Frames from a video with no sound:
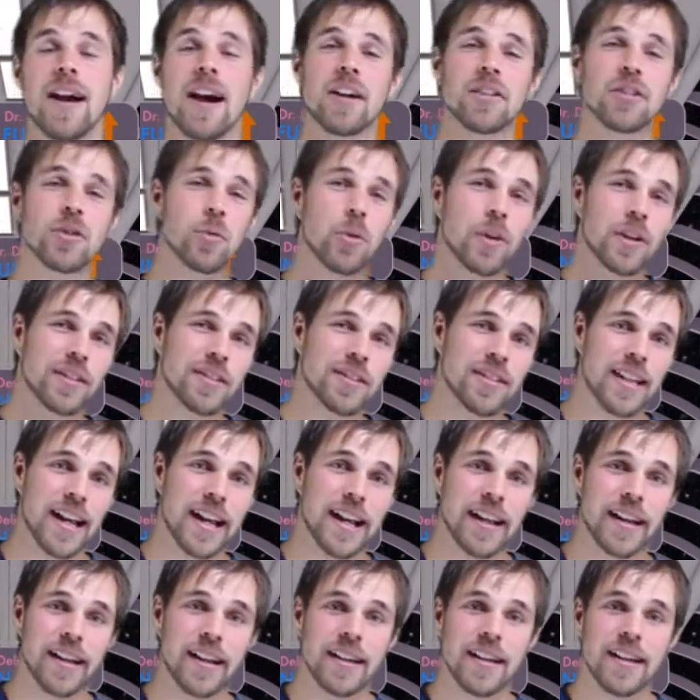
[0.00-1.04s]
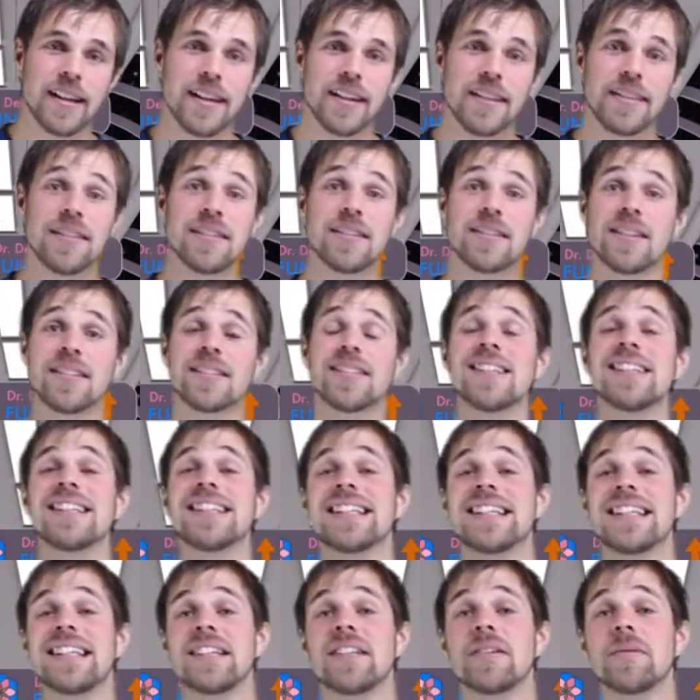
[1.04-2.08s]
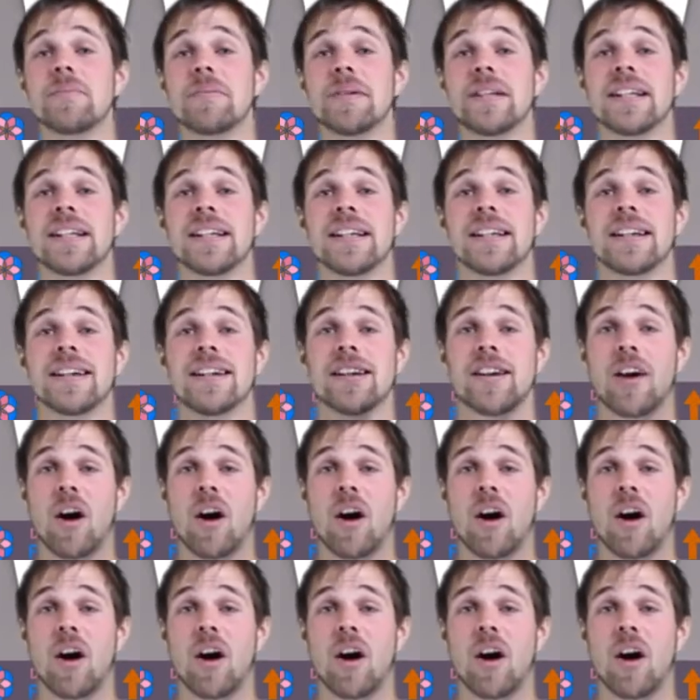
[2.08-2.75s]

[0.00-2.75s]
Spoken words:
I also want to say, this doesn't need to be